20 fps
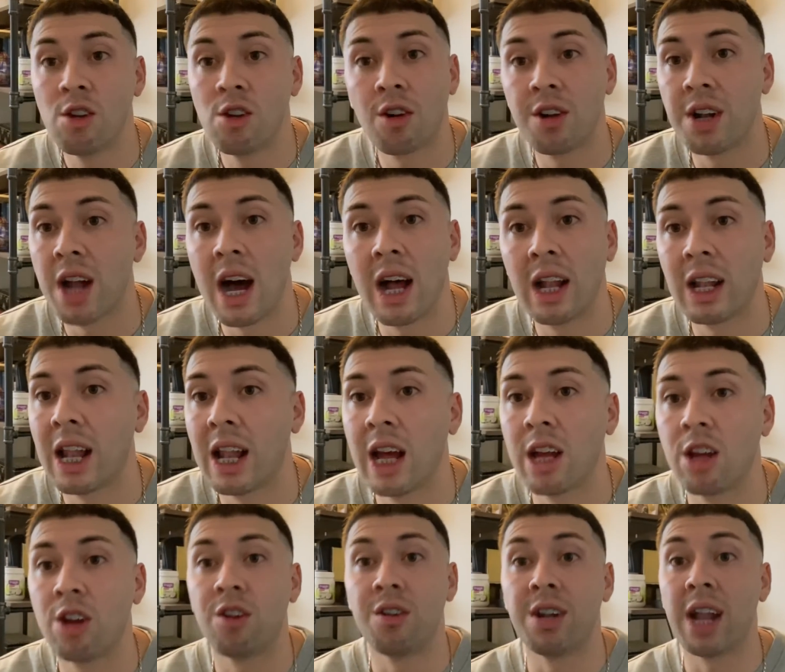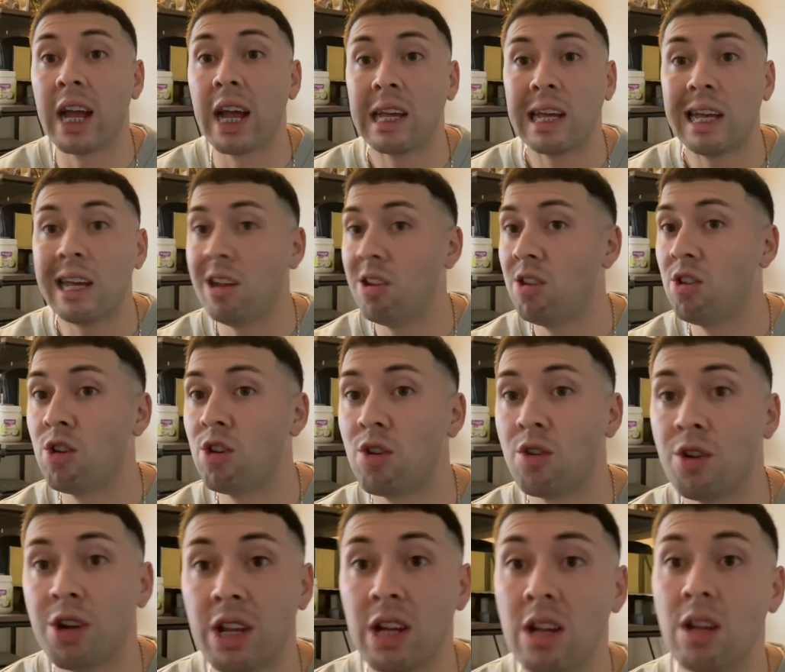are not like your Nikes, your
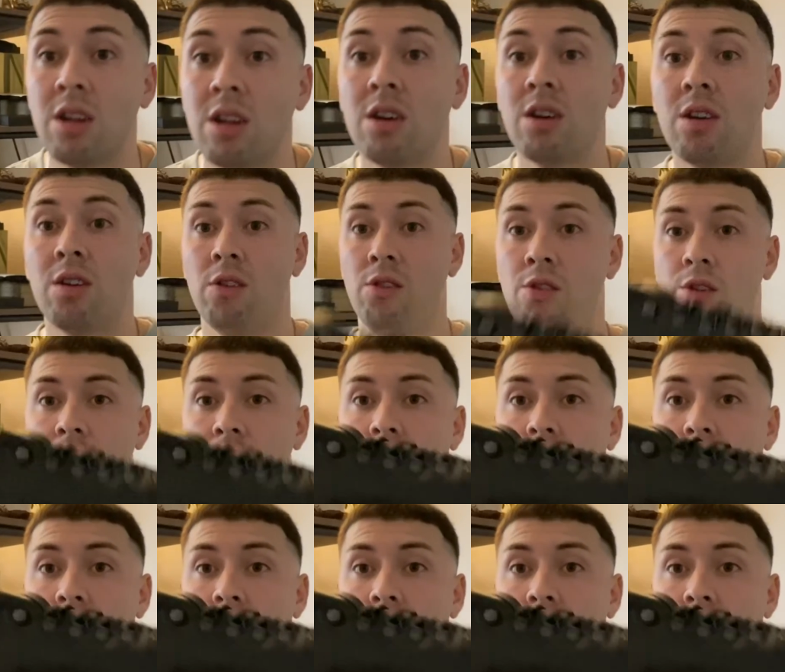Adidas.